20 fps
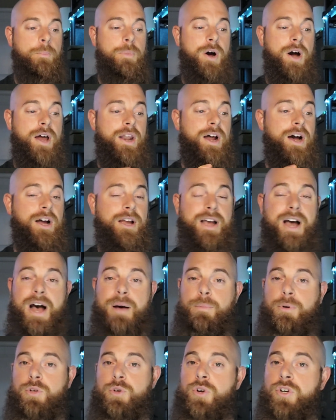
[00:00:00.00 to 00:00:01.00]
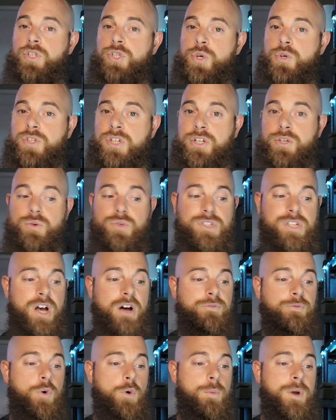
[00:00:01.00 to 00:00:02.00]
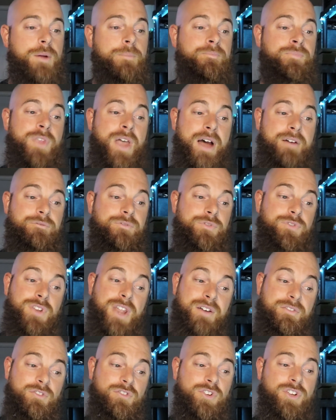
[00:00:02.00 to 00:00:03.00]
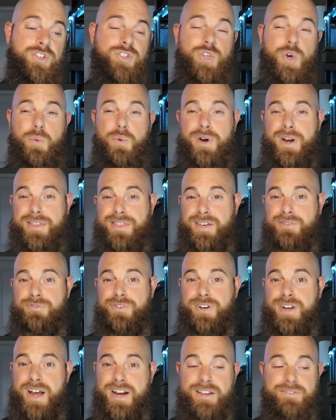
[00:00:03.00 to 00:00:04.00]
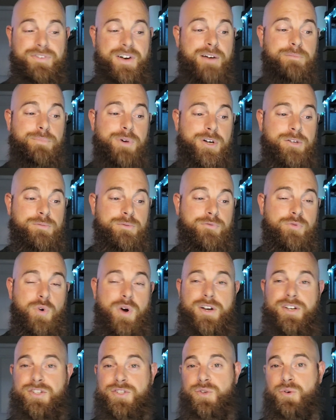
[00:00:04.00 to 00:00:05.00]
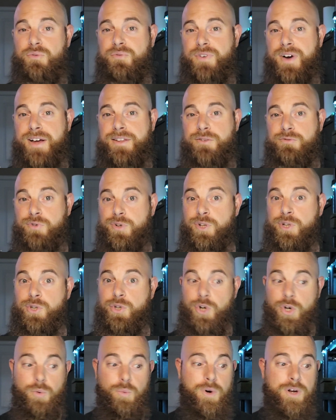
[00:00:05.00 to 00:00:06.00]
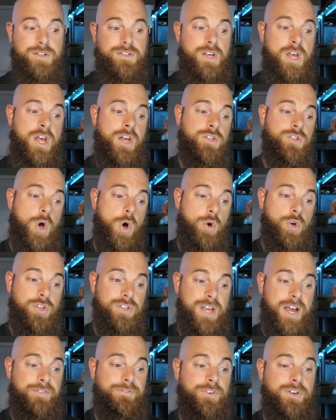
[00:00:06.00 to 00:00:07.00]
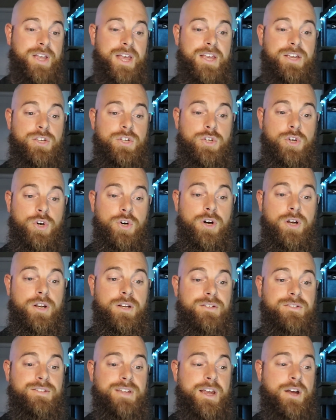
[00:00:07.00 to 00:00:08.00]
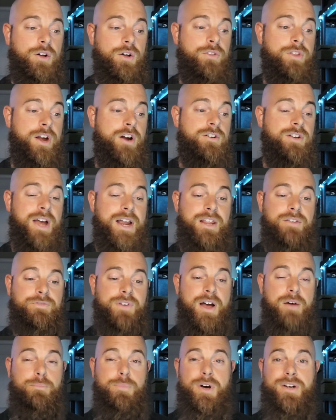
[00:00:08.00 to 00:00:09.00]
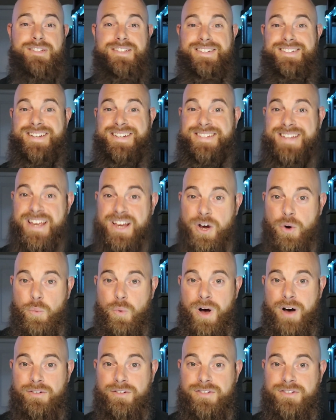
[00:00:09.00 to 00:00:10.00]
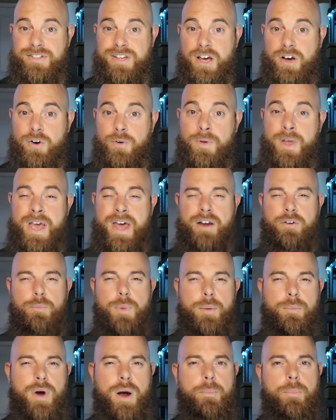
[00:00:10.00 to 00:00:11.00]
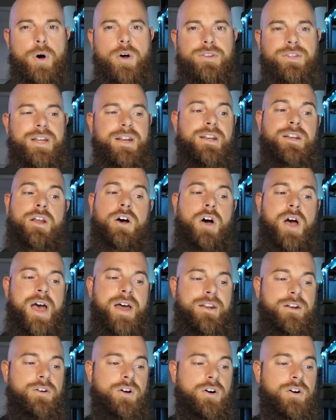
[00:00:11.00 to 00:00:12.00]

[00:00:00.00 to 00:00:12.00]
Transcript: But uh, combo units usually do sell for me. I've never really sold one, I think, for 95 bucks before. I just don't find the really good ones. So definitely a good sale there. 95 bucks. It did take a while to sell. And remember, I bought that in, at an